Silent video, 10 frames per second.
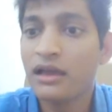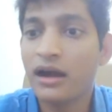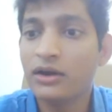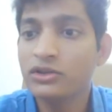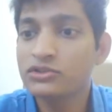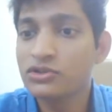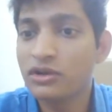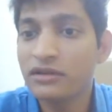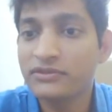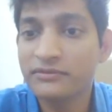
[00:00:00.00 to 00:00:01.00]
How do you
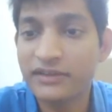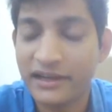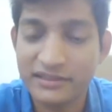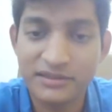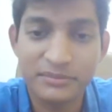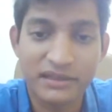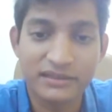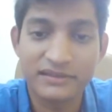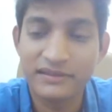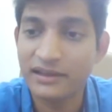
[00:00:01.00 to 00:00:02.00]
zone off from financial
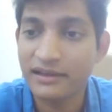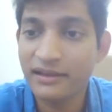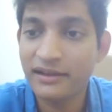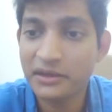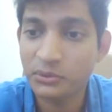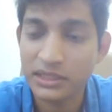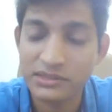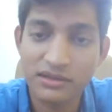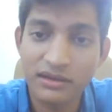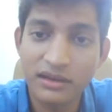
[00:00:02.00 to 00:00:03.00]
markets? Yeah, great
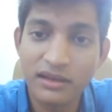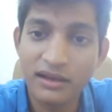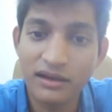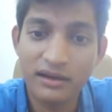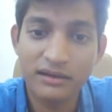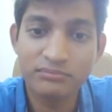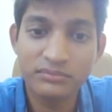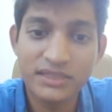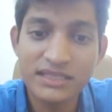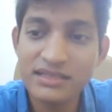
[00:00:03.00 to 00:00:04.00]
question.
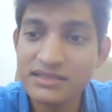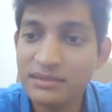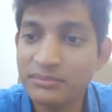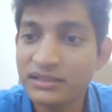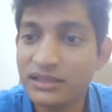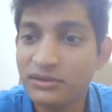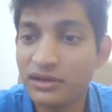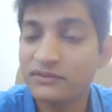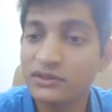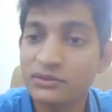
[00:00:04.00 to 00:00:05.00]
This is something that you
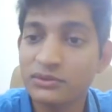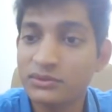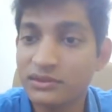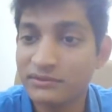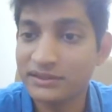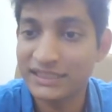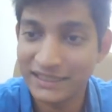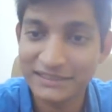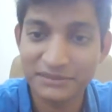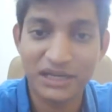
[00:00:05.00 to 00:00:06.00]
have to do once
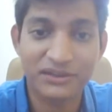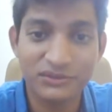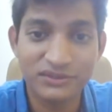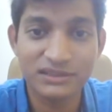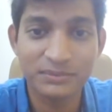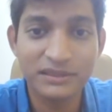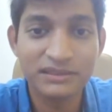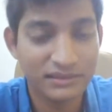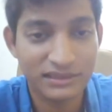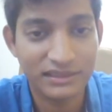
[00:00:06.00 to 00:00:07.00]
again as a matter of
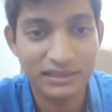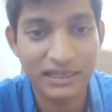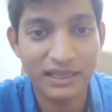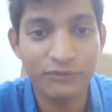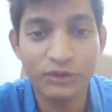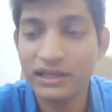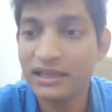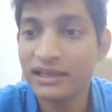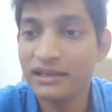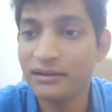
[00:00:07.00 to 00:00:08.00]
discipline. Like if you're
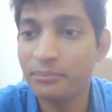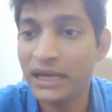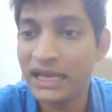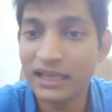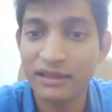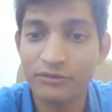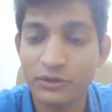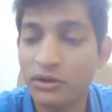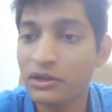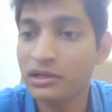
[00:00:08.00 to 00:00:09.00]
taking a break, if
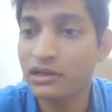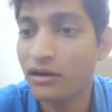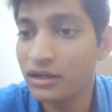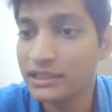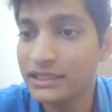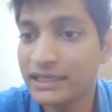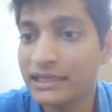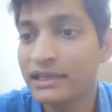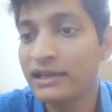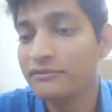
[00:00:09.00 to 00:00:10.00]
you're going on a holiday,
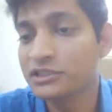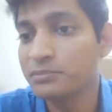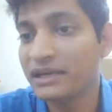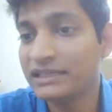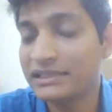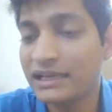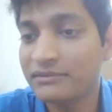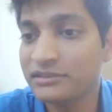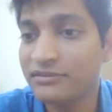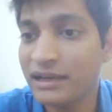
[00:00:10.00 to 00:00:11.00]
if you're spending
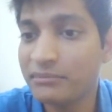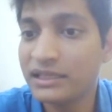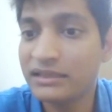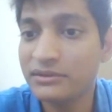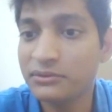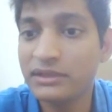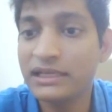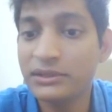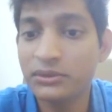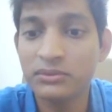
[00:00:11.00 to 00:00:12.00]
time with family, you
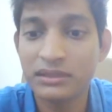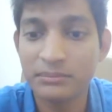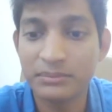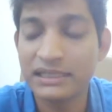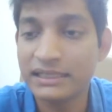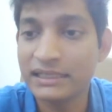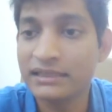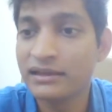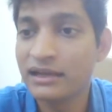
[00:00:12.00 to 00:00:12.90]
need to completely